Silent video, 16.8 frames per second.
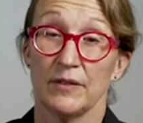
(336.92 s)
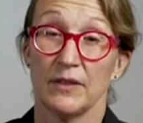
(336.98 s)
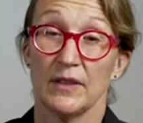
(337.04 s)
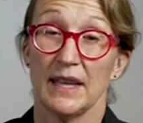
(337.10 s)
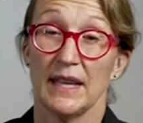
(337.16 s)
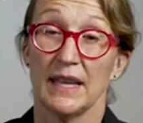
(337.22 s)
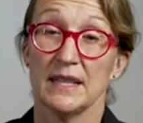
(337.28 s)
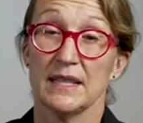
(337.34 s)
for
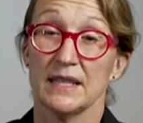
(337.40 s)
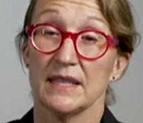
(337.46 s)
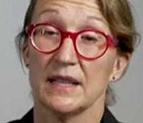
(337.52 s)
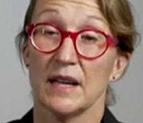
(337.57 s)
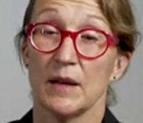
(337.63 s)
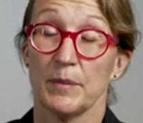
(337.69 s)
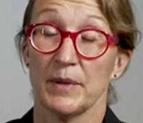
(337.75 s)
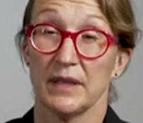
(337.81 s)
the
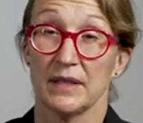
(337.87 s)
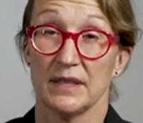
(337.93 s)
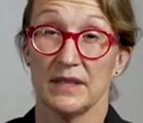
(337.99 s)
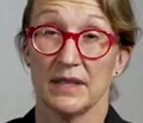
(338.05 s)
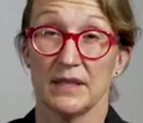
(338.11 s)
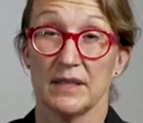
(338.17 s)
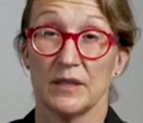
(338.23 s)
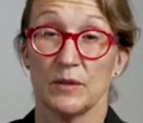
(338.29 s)
endoscopic
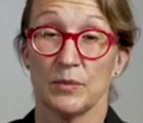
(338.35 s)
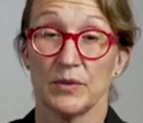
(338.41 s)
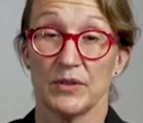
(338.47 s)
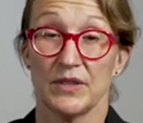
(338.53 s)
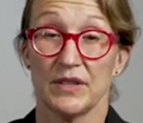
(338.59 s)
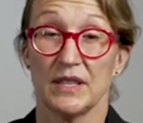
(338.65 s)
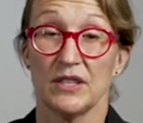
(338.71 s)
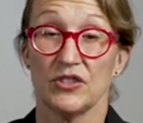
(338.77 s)
assisted
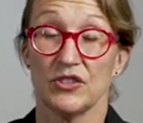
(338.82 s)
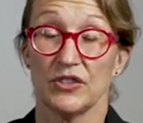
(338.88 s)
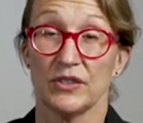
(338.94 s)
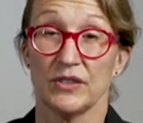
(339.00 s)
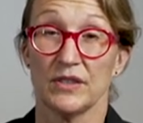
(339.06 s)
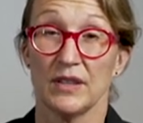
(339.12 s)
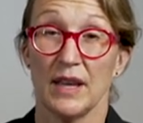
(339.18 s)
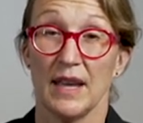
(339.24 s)

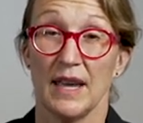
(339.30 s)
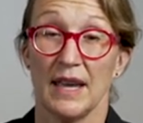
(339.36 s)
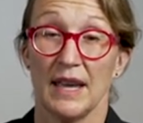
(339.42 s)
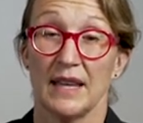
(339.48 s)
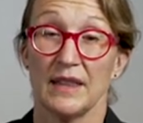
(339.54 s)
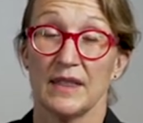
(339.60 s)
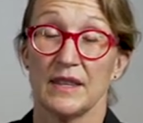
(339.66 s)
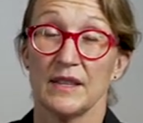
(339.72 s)
procedures.
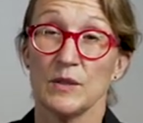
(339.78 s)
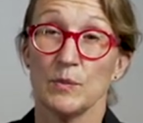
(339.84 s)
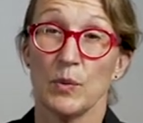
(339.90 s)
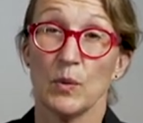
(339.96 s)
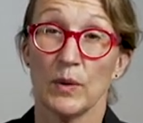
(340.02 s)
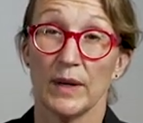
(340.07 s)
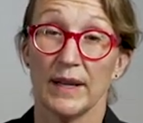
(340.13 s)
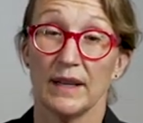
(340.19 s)
At this
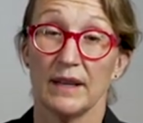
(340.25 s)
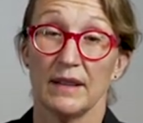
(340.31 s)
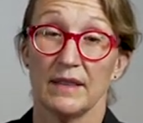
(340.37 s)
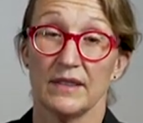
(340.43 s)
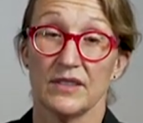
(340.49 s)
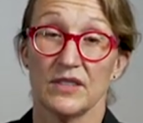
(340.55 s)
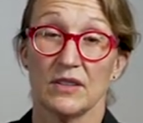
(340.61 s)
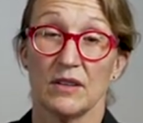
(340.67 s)
point,
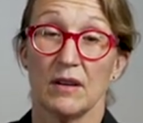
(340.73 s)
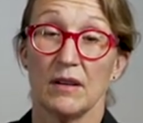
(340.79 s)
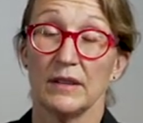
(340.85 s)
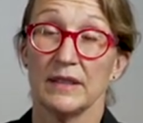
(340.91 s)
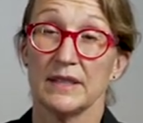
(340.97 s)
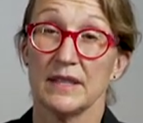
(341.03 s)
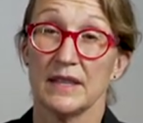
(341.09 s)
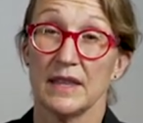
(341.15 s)
the
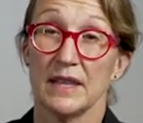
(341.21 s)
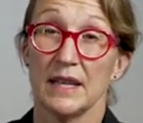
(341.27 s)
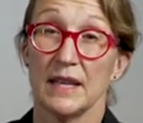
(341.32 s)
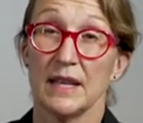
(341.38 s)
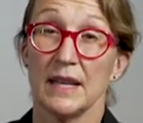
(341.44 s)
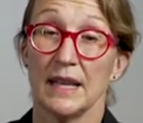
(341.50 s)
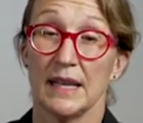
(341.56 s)
skull is thin